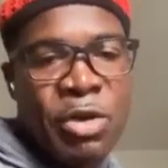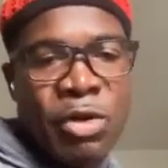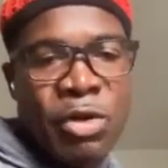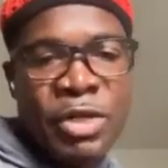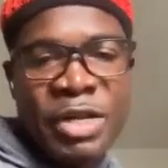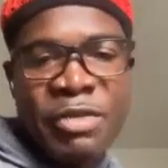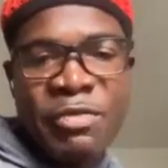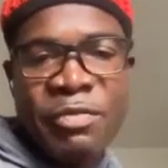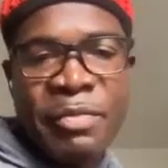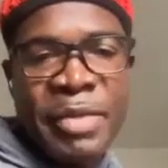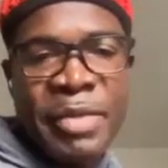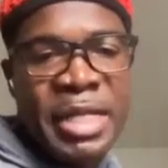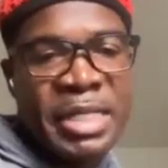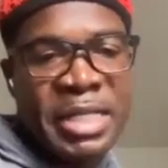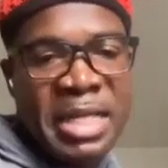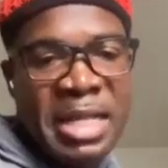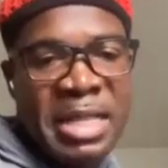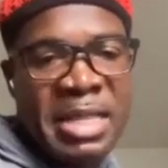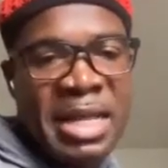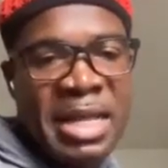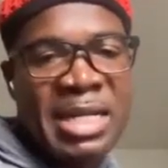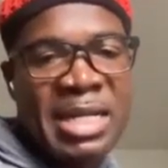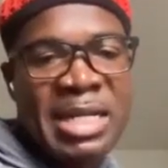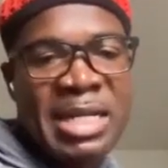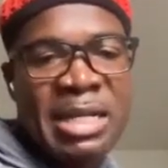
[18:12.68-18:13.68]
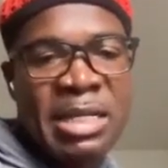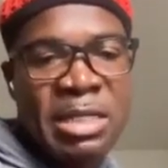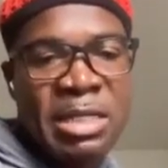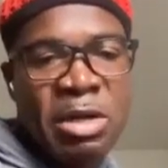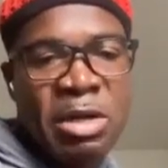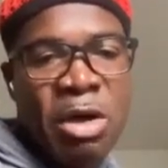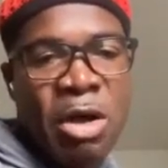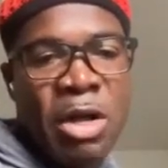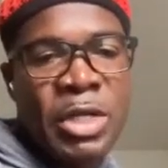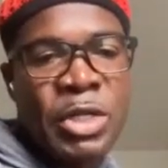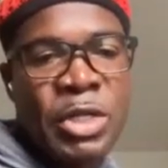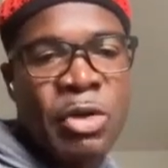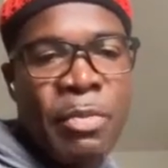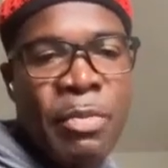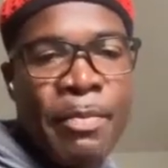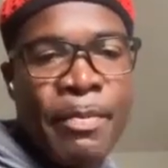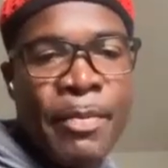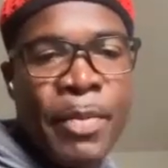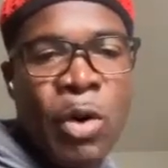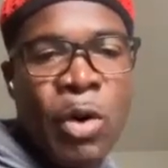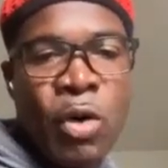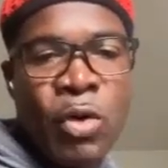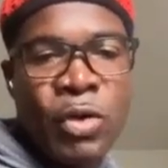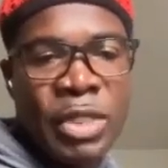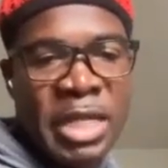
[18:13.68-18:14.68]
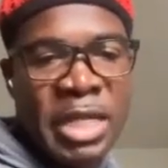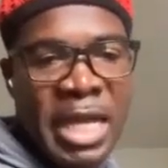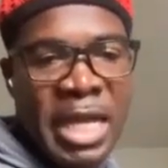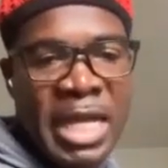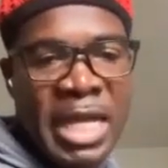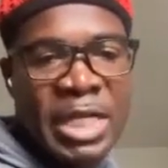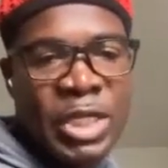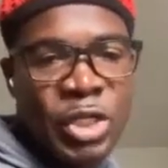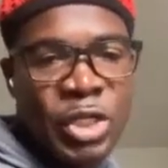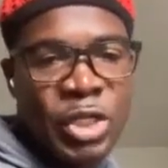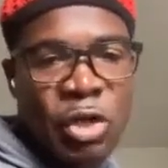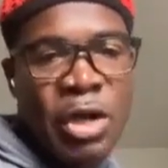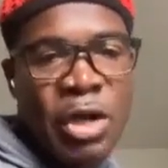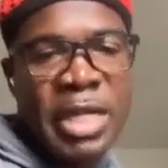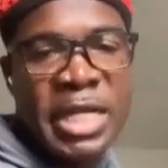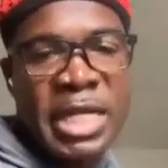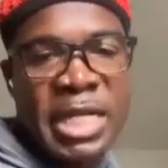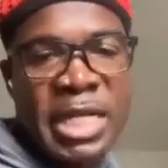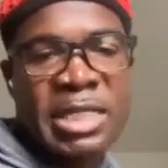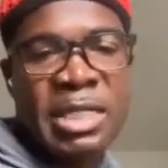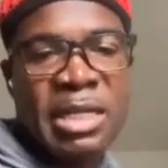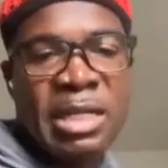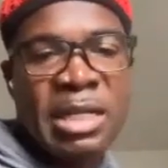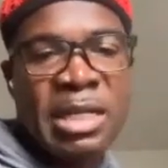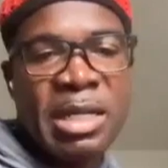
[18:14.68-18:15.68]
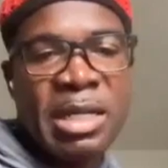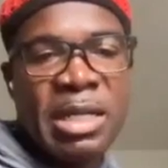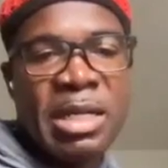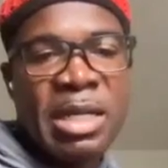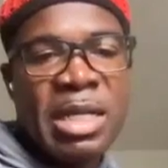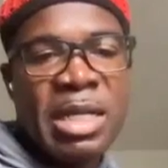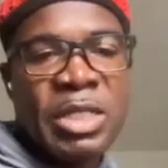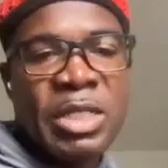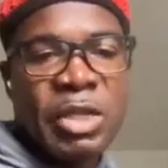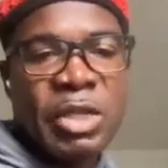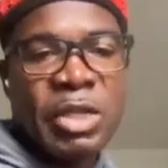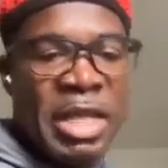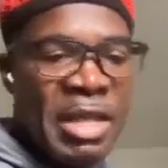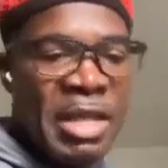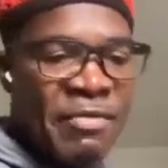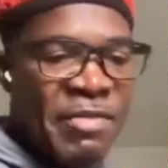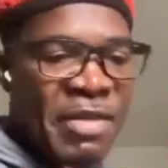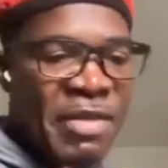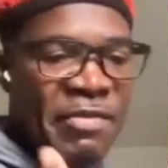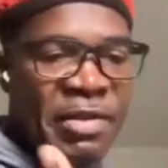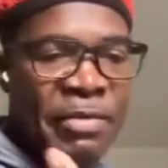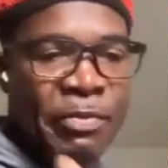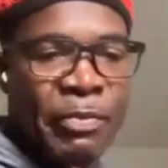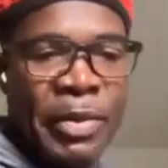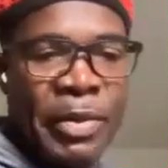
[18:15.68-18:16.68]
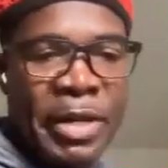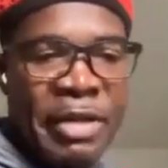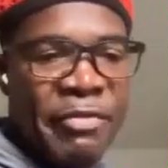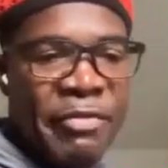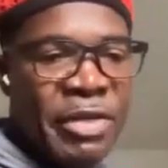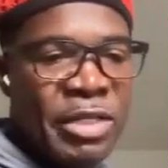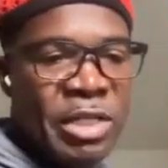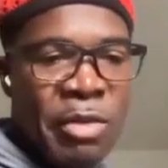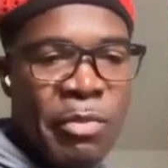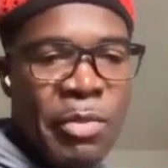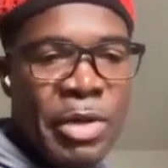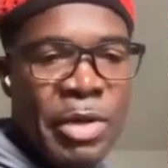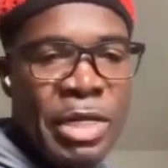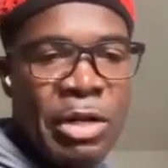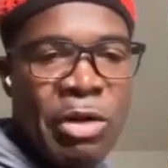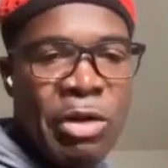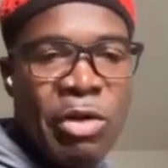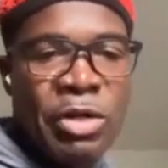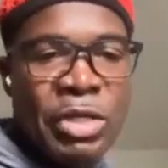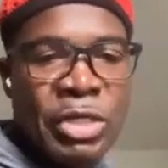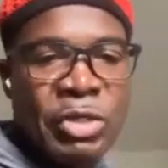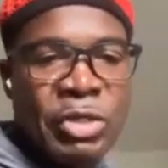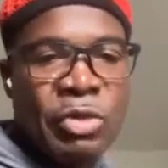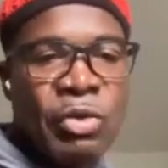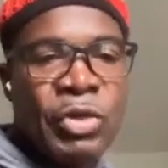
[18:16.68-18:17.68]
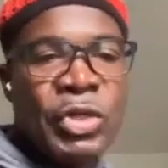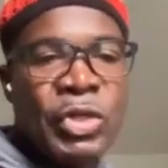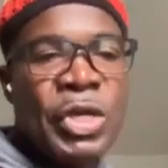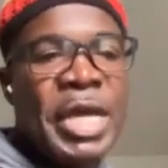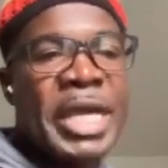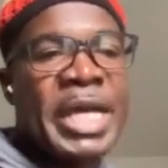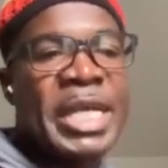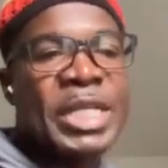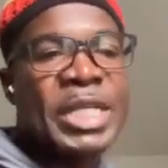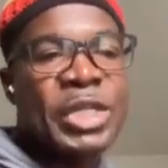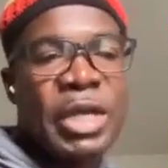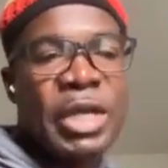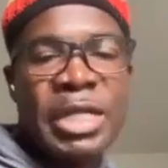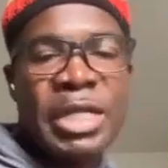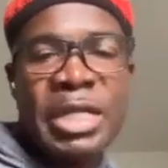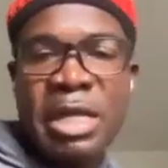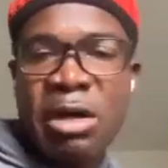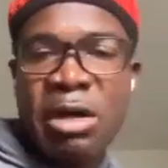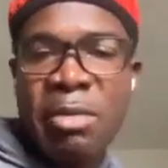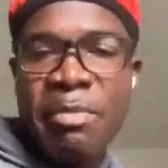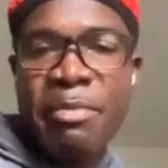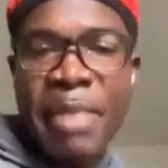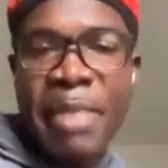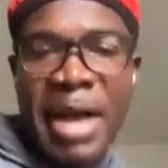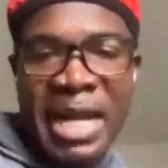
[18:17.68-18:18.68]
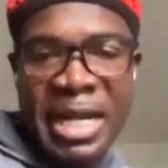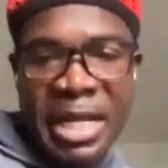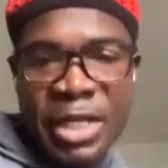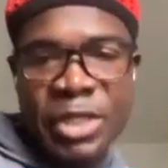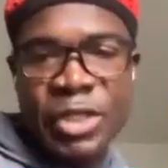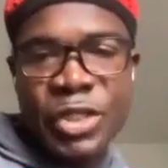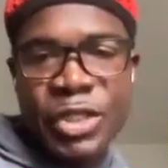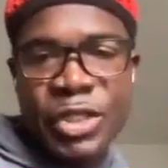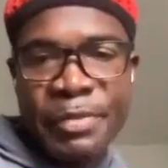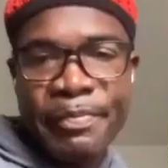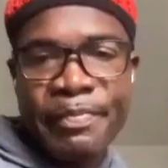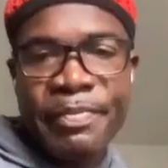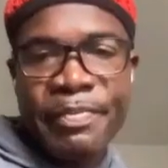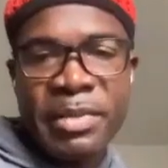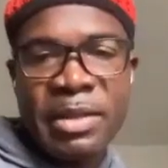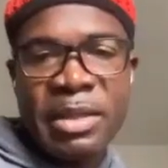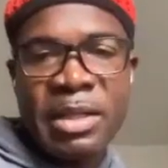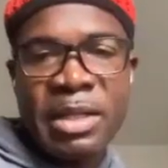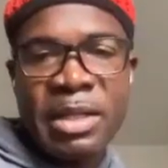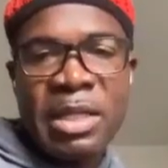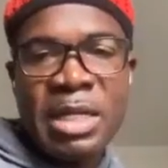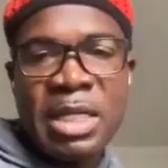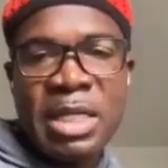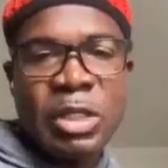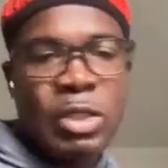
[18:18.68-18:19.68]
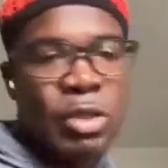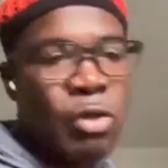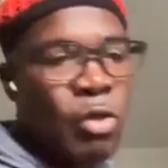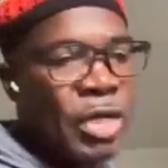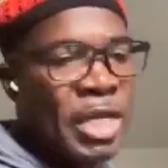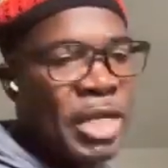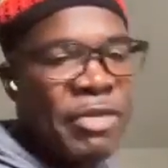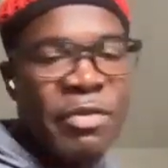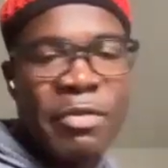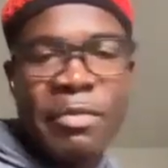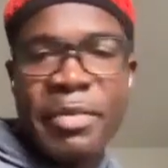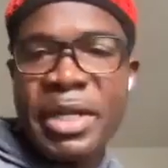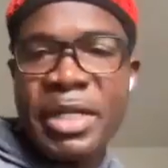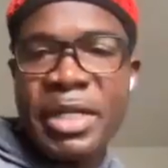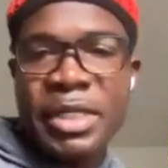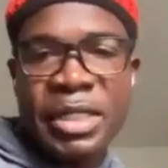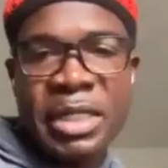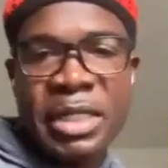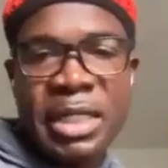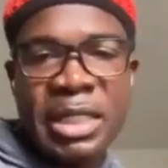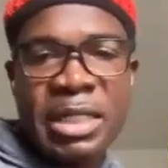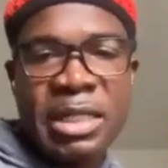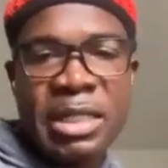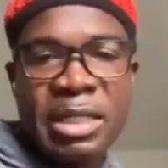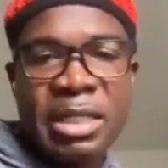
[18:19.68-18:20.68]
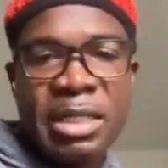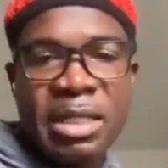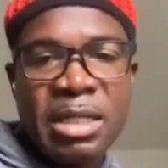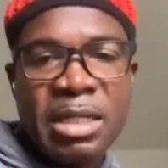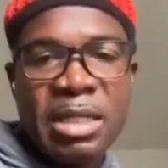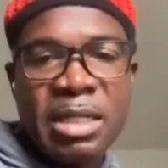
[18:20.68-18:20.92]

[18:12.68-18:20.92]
Don't even mention that. That's gone. You both enjoyed it. So even if you pay for somebody to go to school, you enjoy their companionship. So don't even mention it.